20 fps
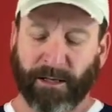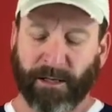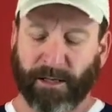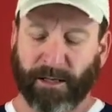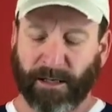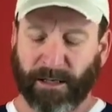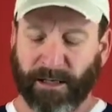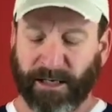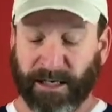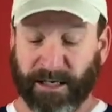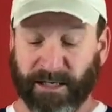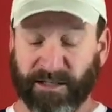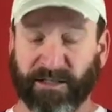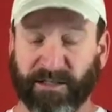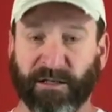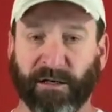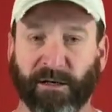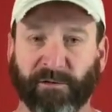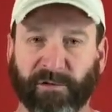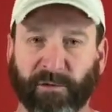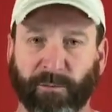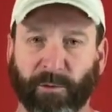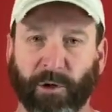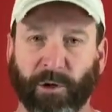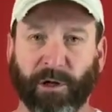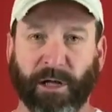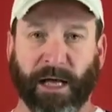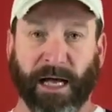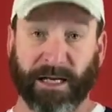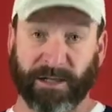It is
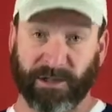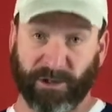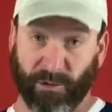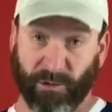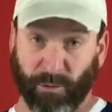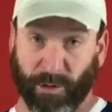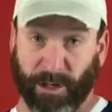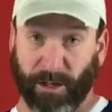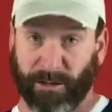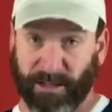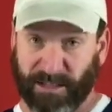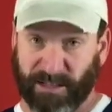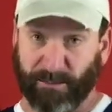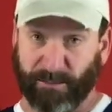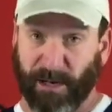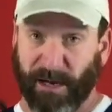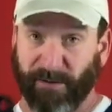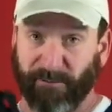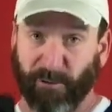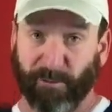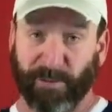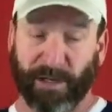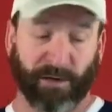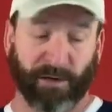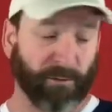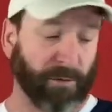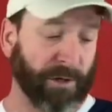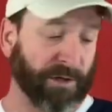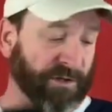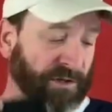comfortable. I do wear this Bravo
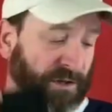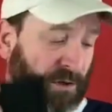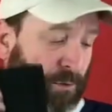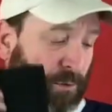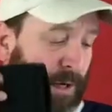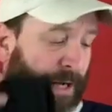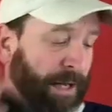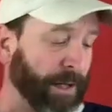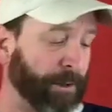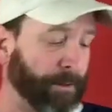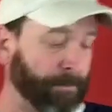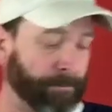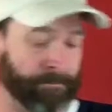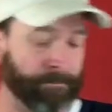belt once in a while.